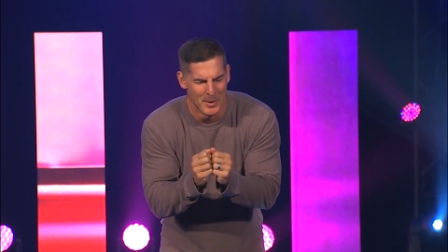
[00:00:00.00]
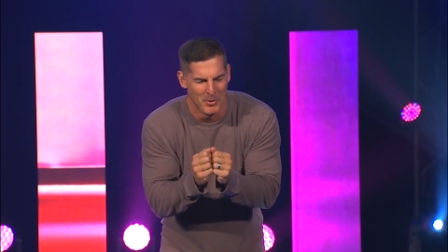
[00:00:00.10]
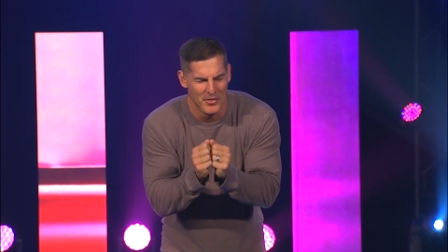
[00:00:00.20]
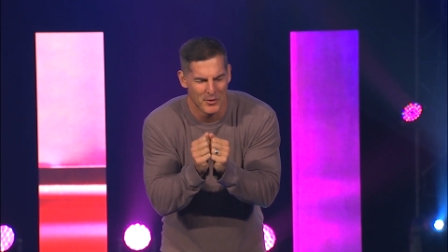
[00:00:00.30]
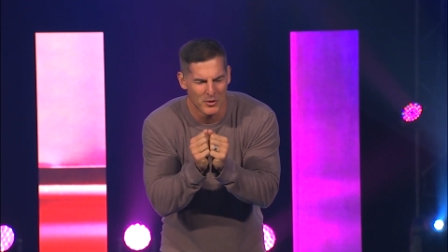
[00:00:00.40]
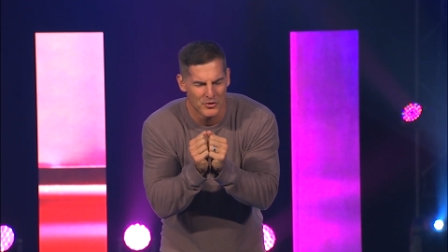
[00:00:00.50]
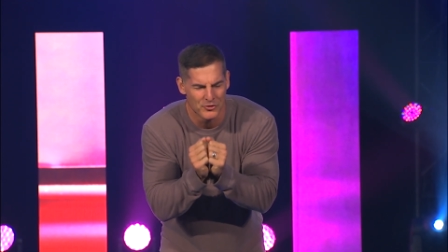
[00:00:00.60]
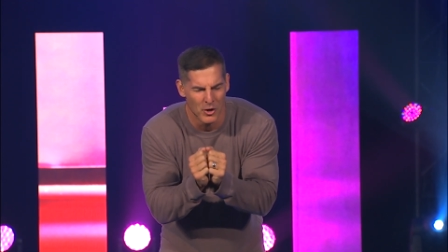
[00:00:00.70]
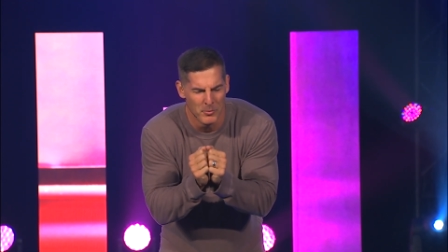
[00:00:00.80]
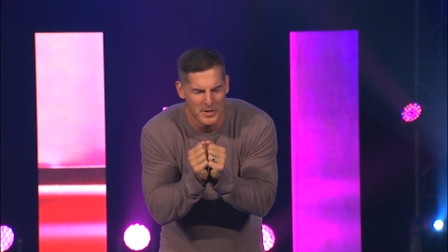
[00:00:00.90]
But there are
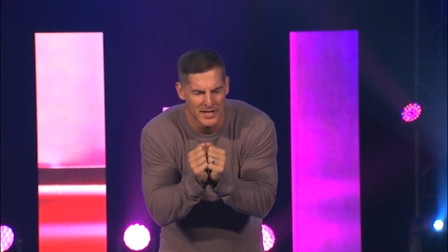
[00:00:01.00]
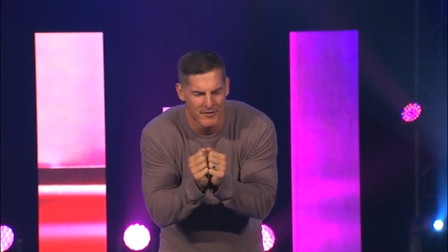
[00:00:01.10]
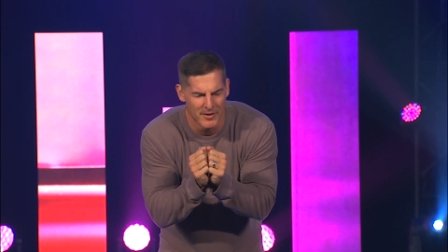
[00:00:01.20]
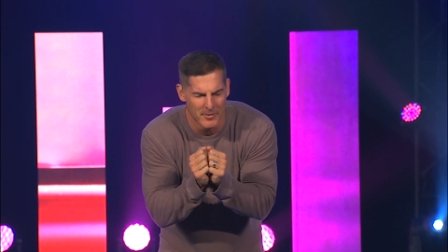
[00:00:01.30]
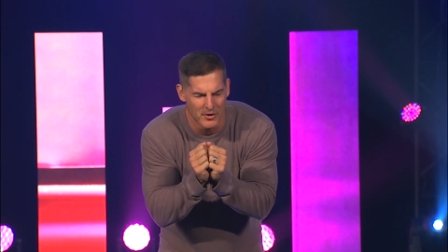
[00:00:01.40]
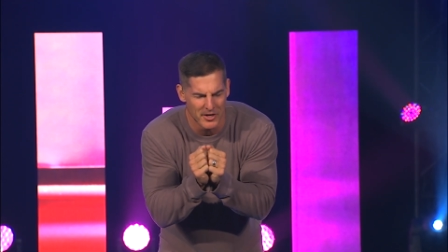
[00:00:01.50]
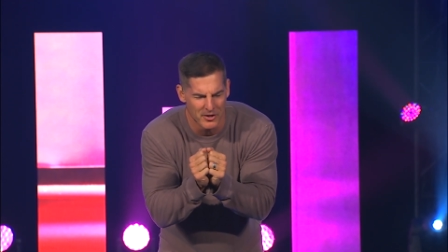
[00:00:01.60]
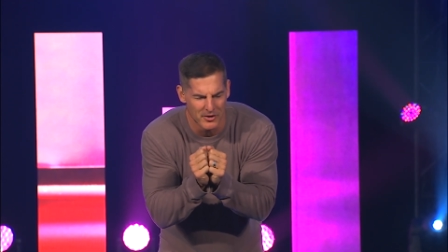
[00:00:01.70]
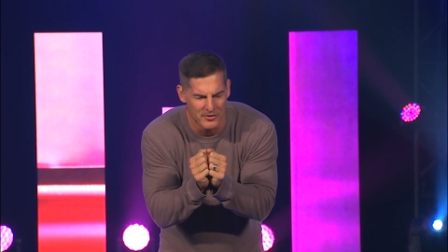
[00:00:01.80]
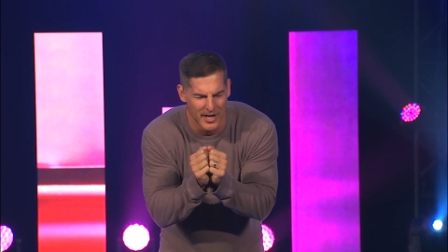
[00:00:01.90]
so many of them that are
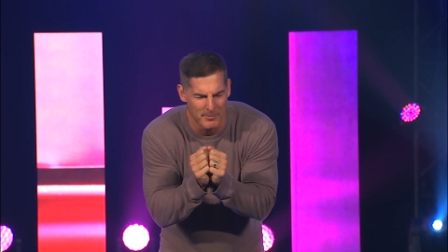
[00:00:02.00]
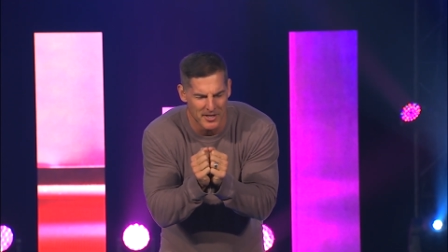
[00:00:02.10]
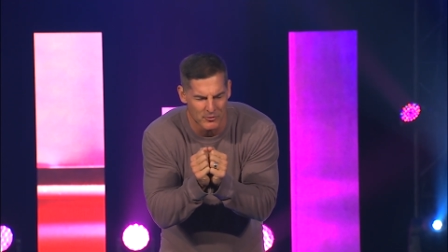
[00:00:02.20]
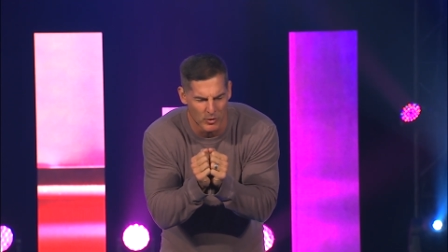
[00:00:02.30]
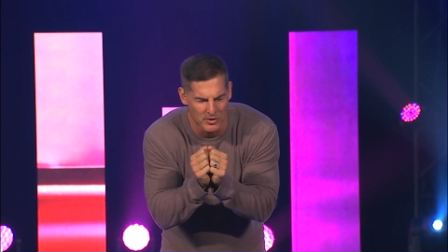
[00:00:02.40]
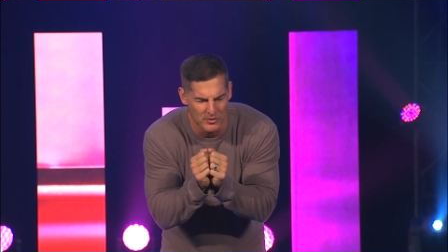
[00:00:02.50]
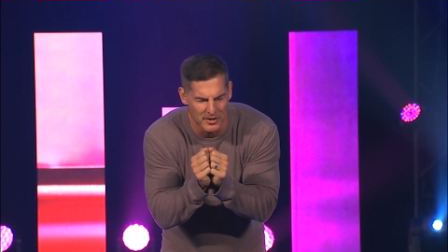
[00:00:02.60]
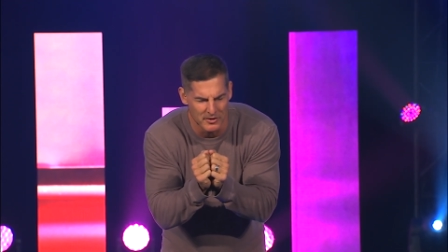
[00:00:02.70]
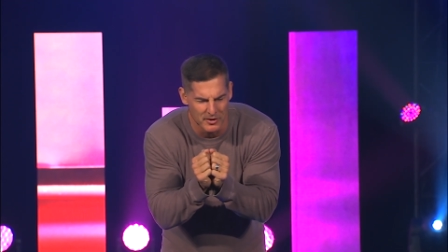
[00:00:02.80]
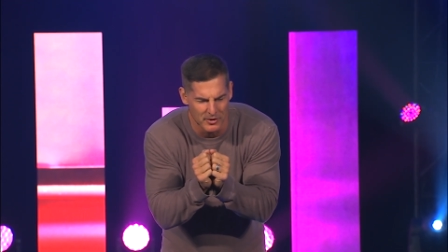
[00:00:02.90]
here today because what you
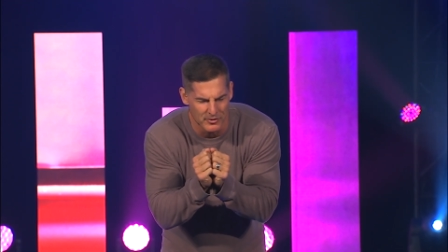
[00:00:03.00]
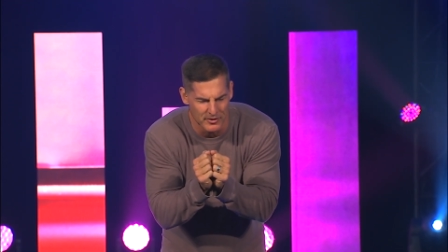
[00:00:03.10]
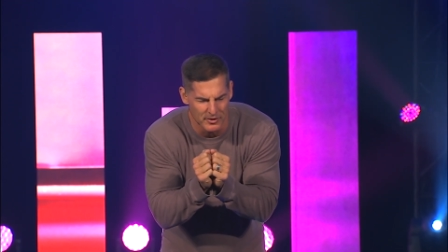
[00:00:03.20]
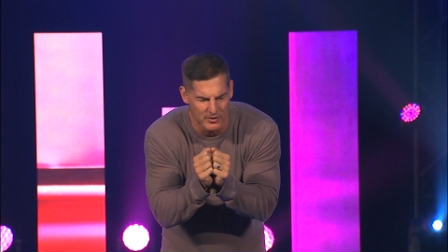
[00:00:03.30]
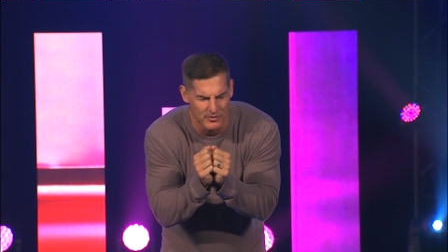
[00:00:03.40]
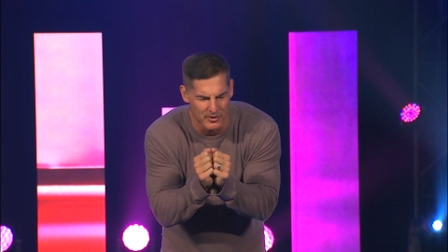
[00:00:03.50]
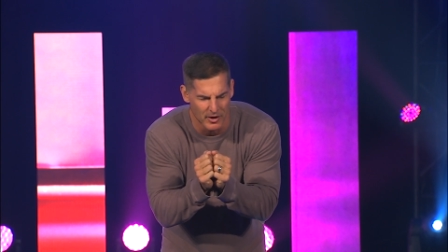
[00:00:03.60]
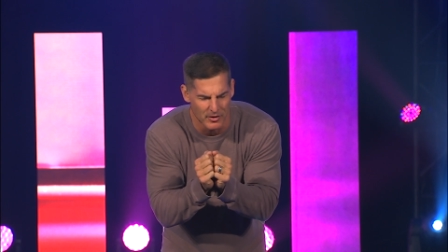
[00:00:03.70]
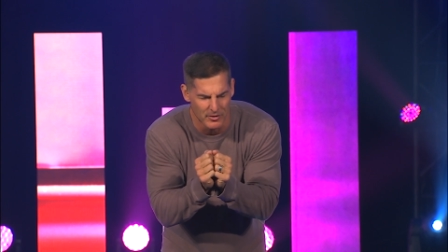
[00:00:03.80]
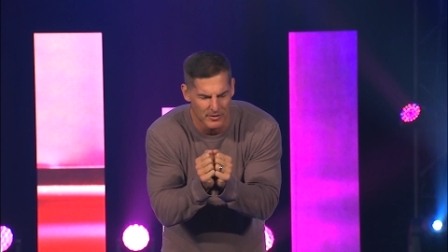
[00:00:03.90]
did years and years
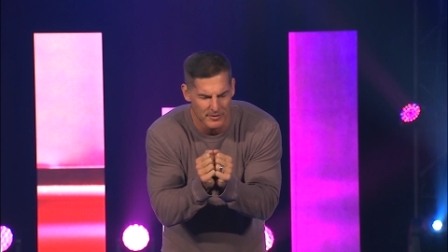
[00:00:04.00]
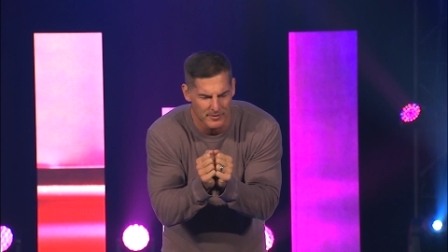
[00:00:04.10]
ago.